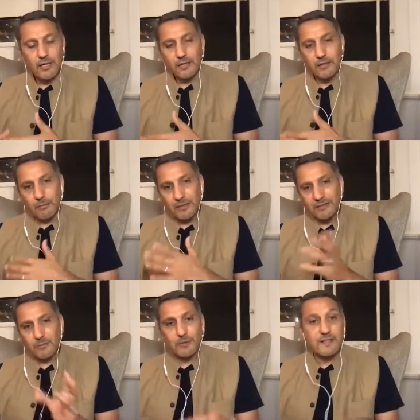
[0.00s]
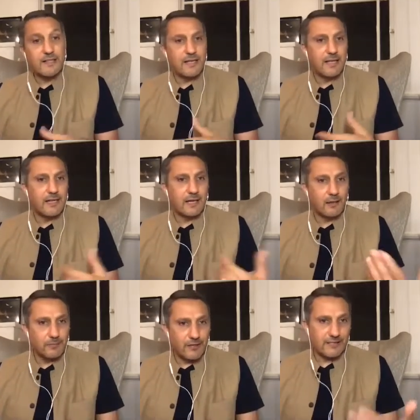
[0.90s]
the multiplicity and the
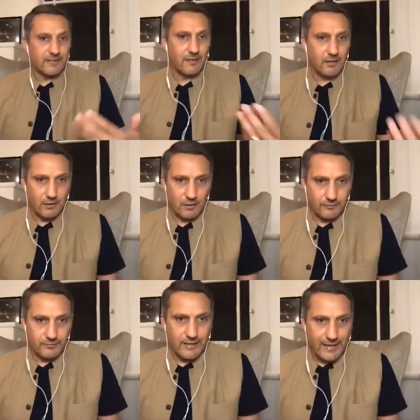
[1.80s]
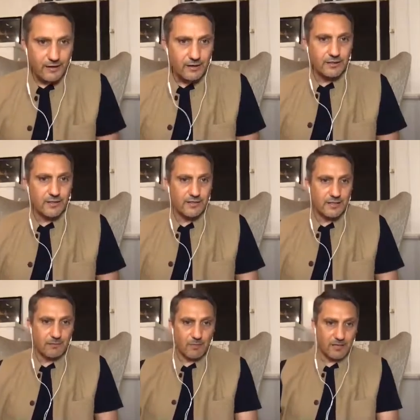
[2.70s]
complexity of characters
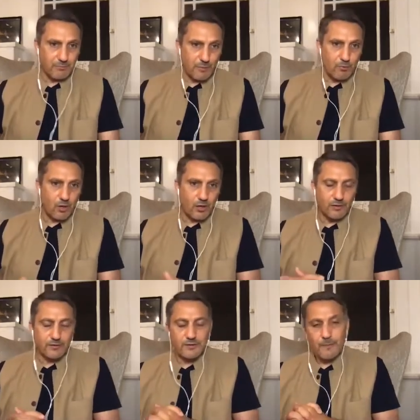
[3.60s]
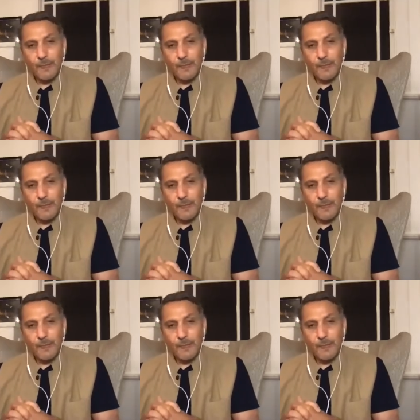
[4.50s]
that might be brought